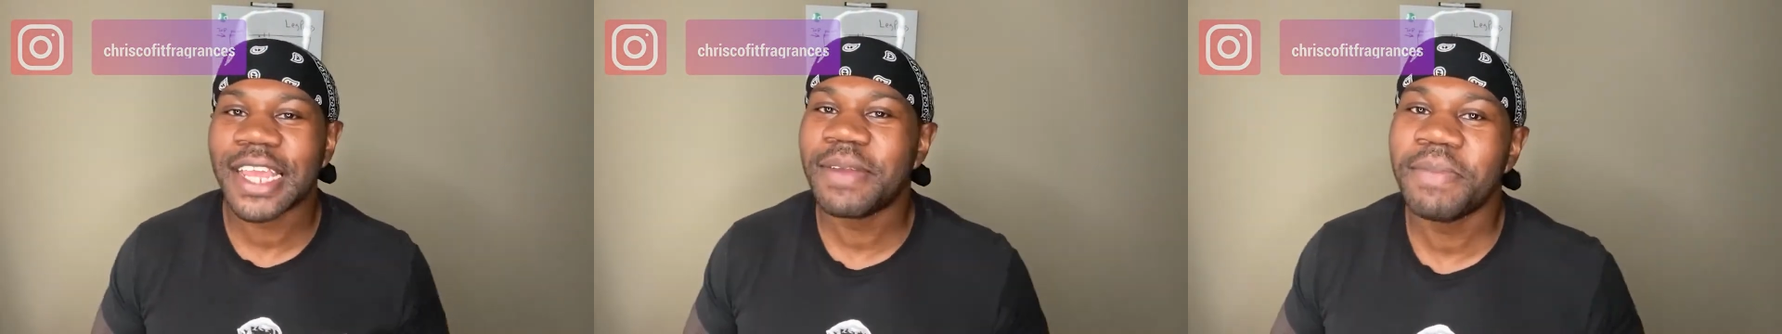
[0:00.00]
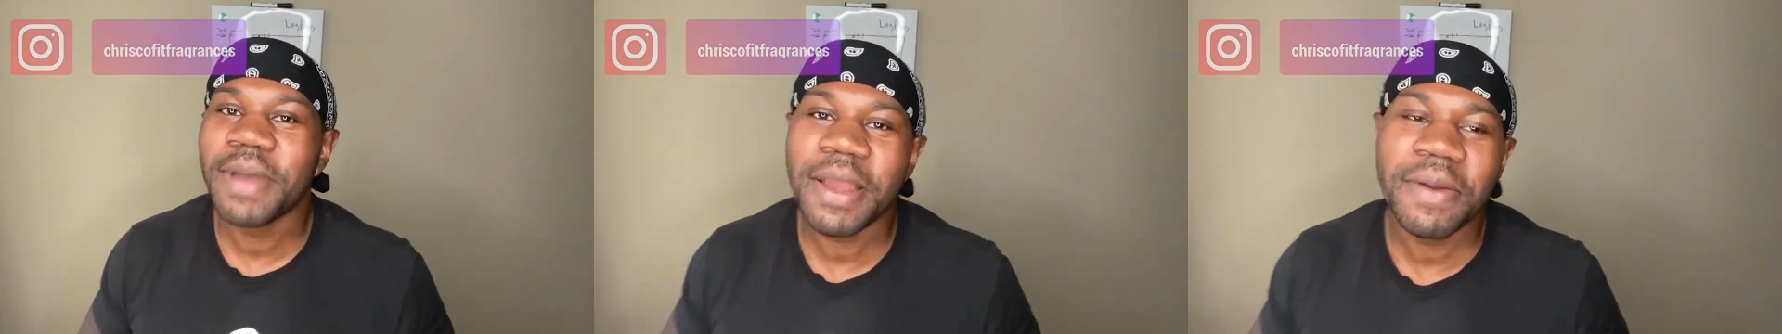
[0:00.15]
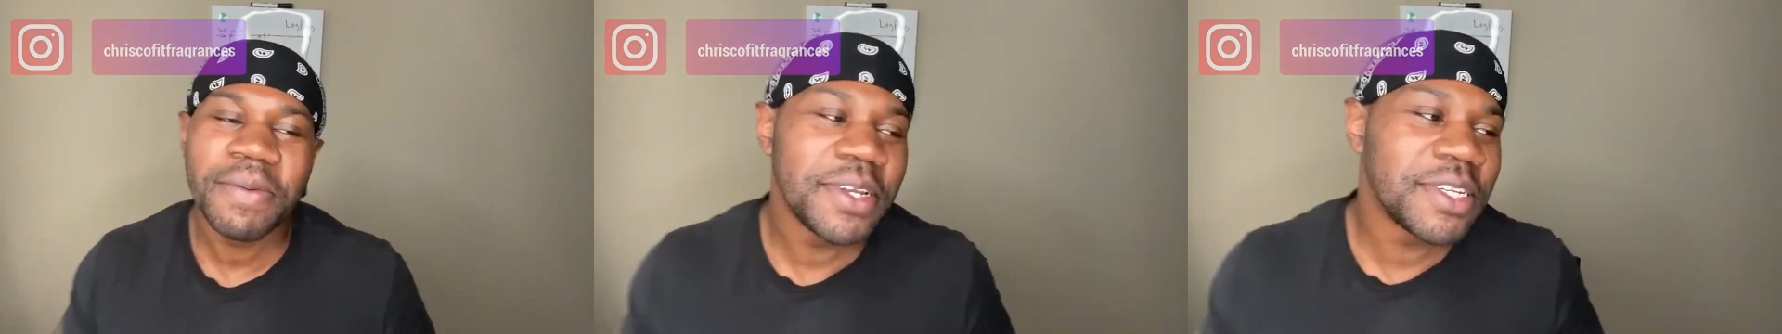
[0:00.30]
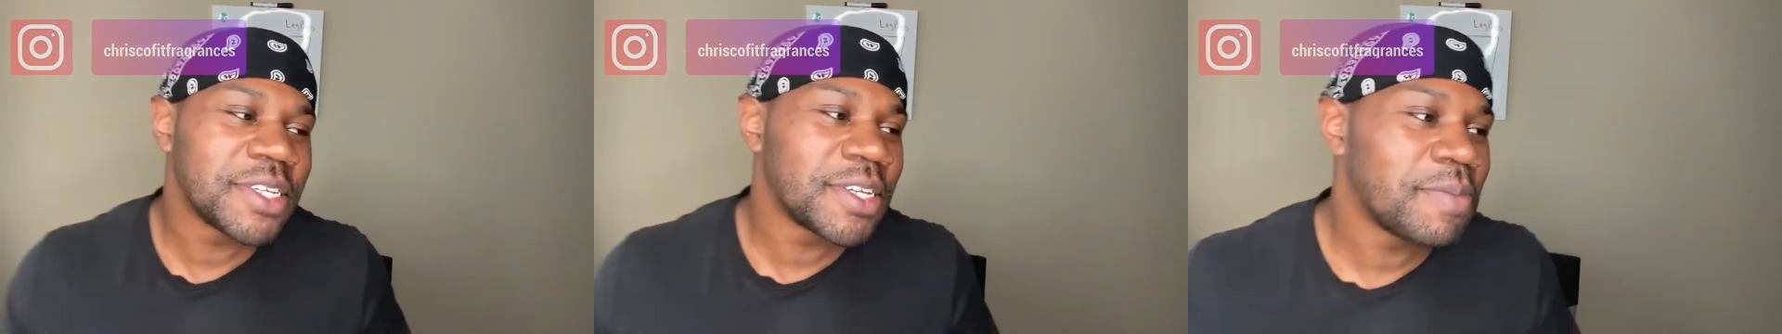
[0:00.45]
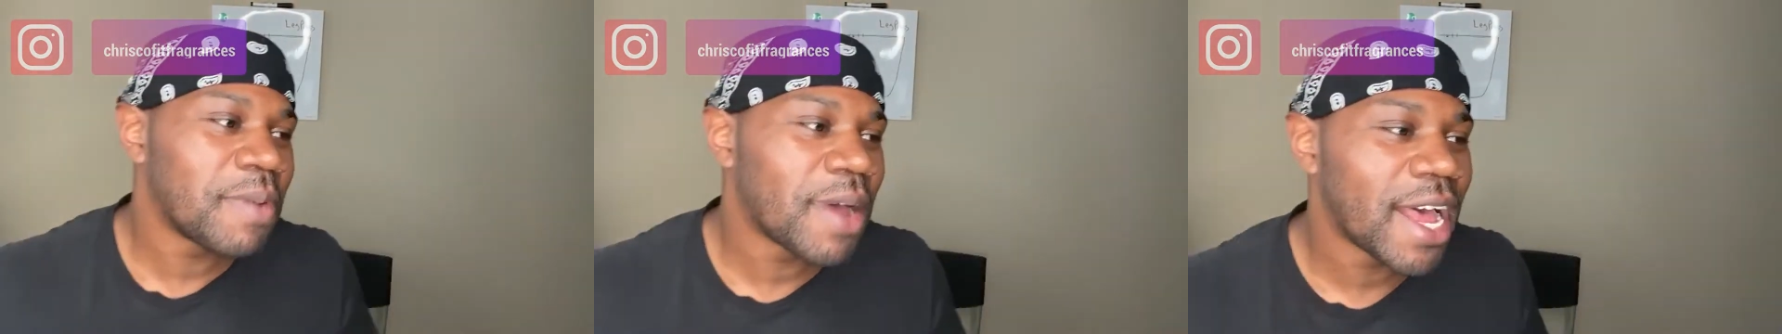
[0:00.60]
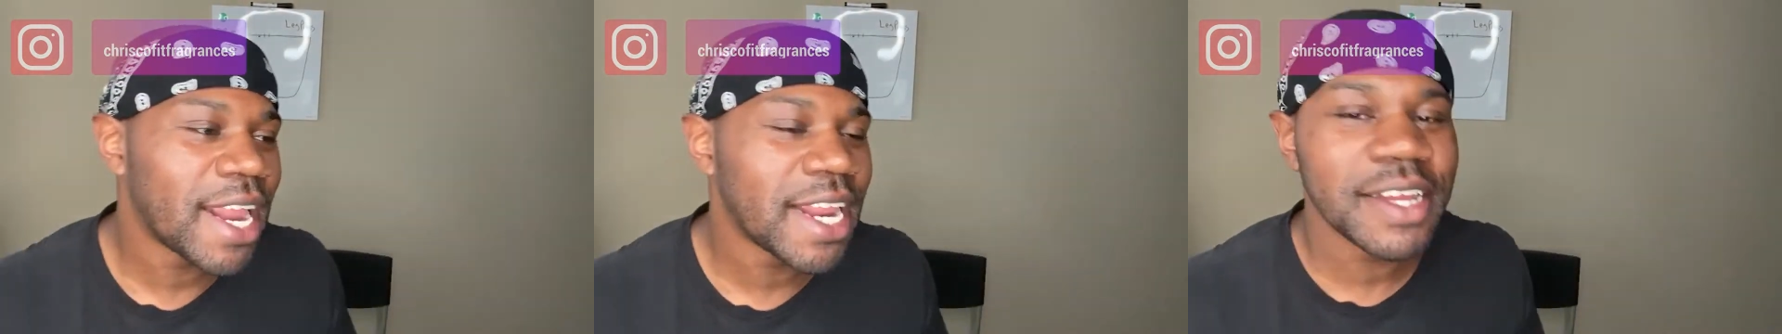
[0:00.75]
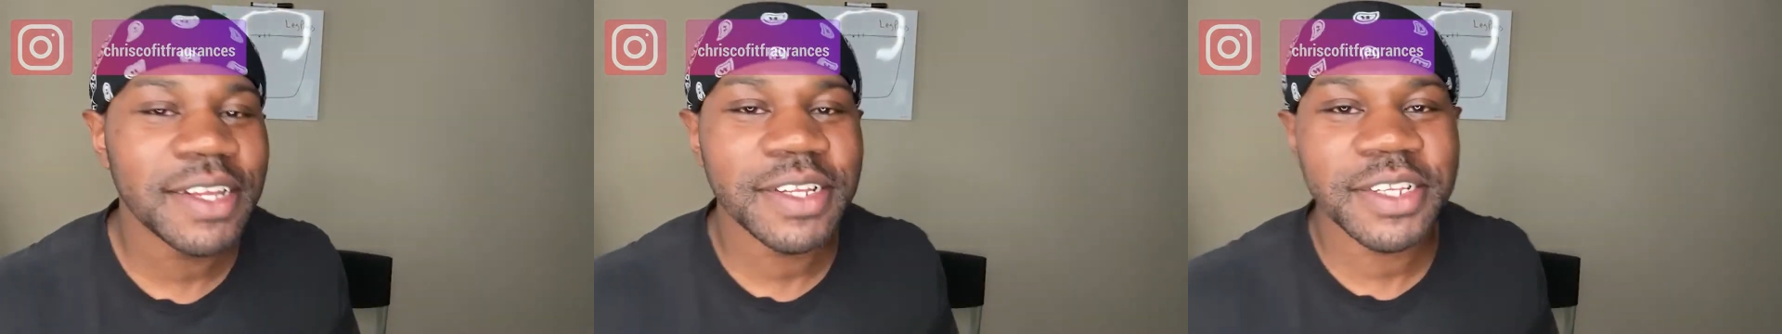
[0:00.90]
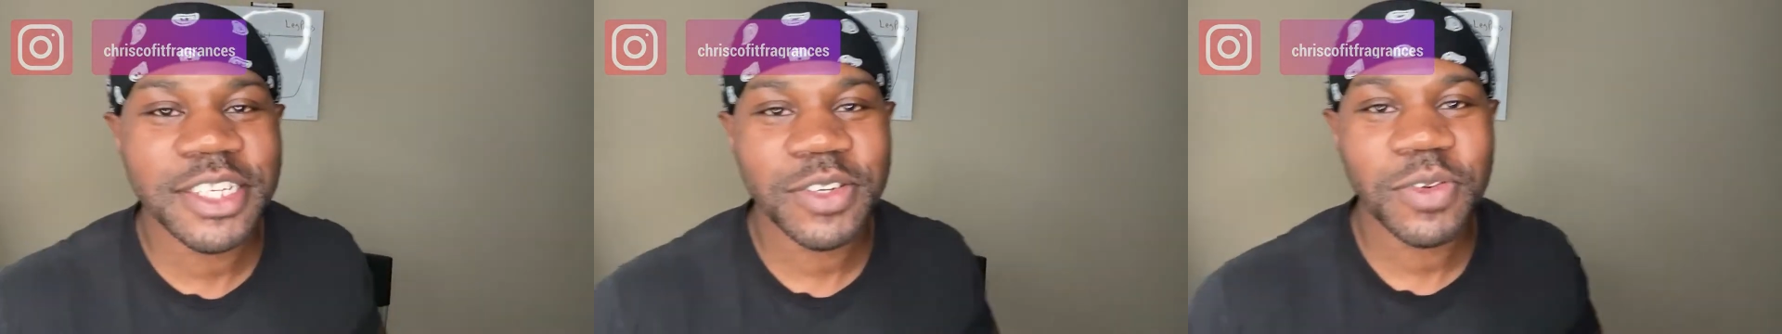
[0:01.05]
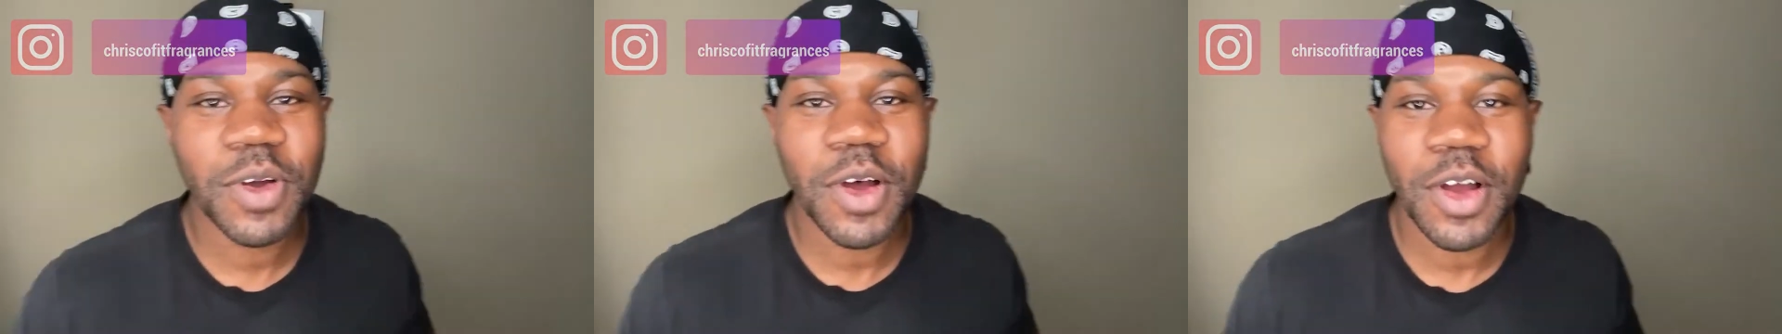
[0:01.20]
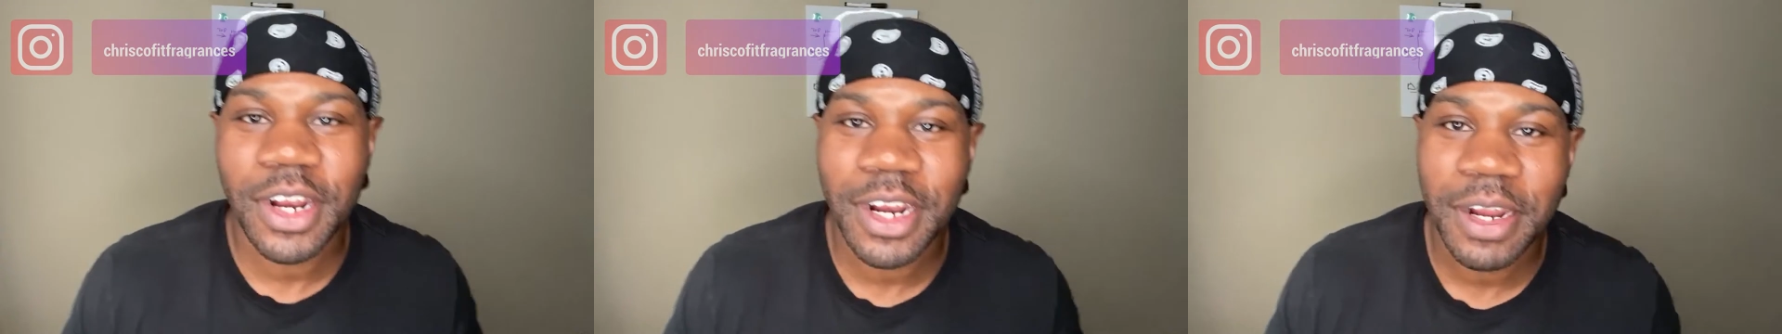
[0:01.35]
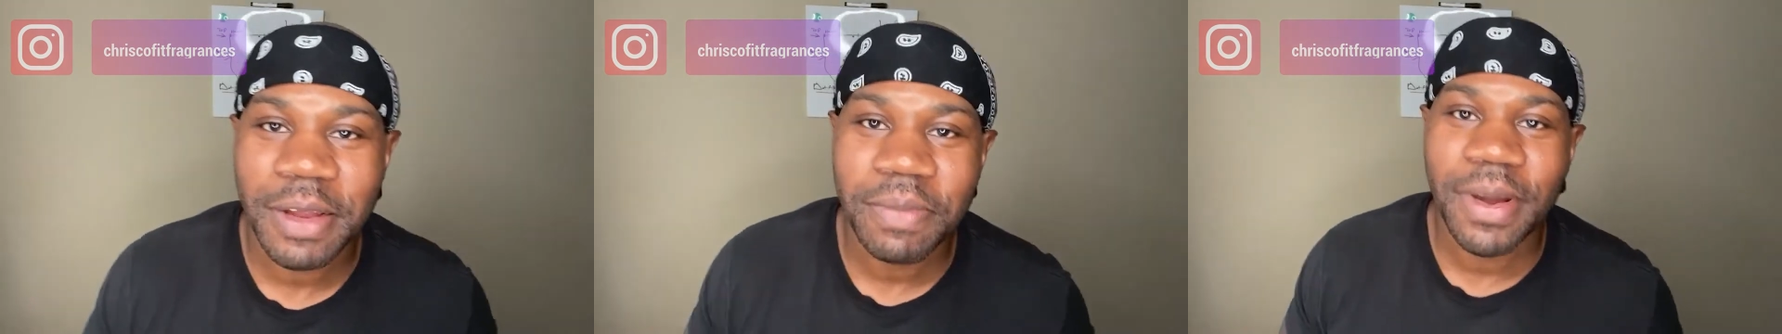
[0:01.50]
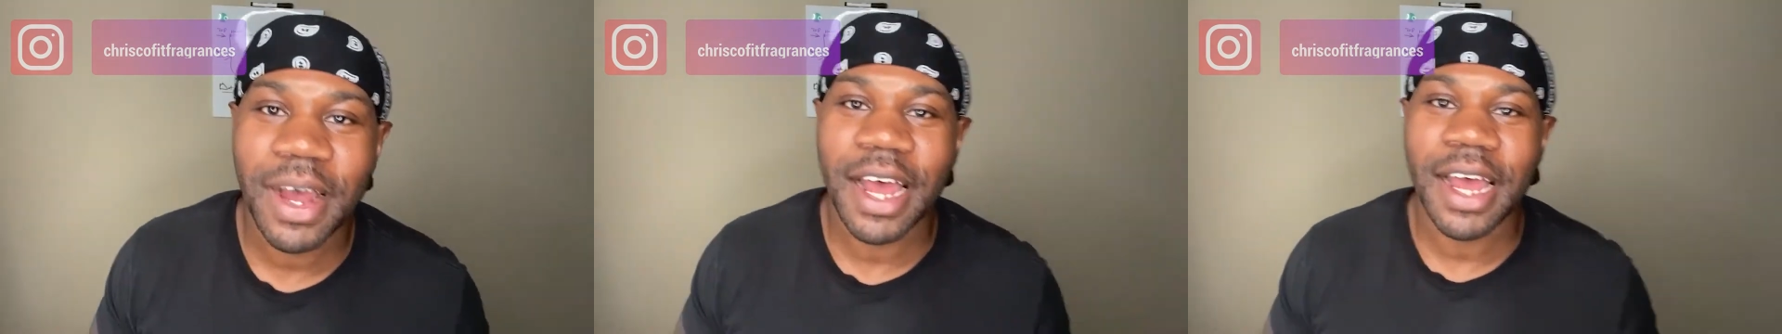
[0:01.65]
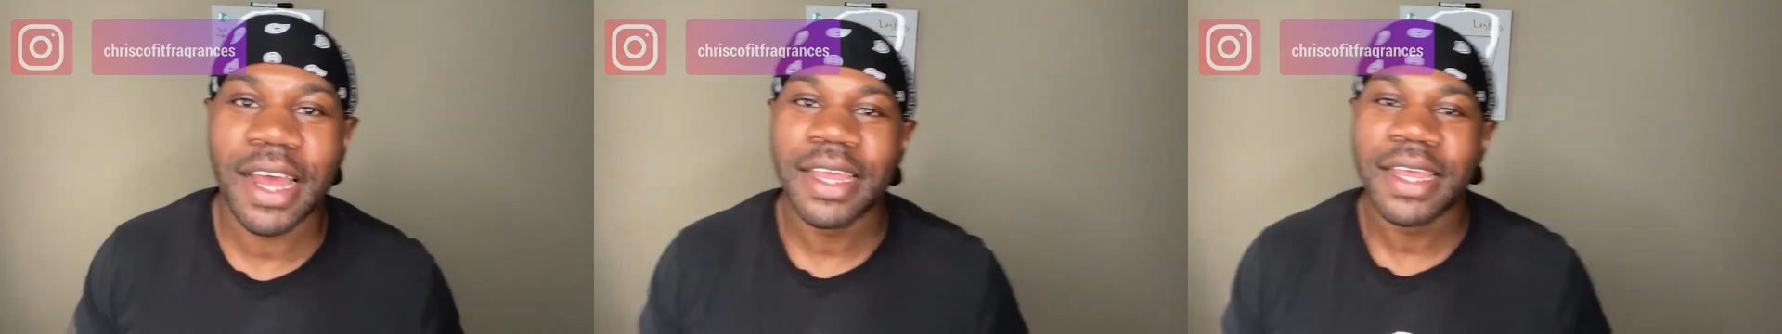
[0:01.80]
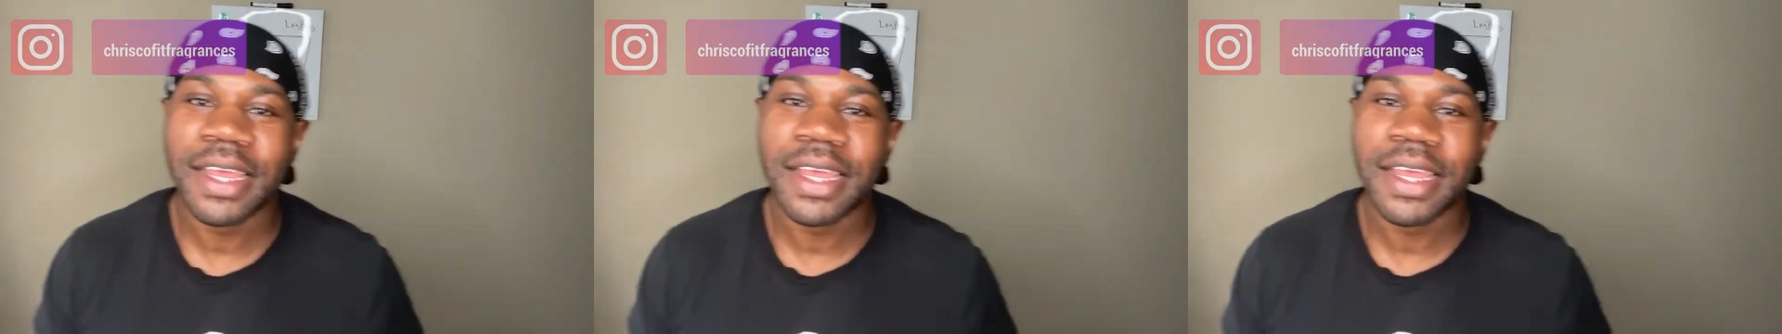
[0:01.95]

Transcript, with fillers: Maybe somebody else is walking by.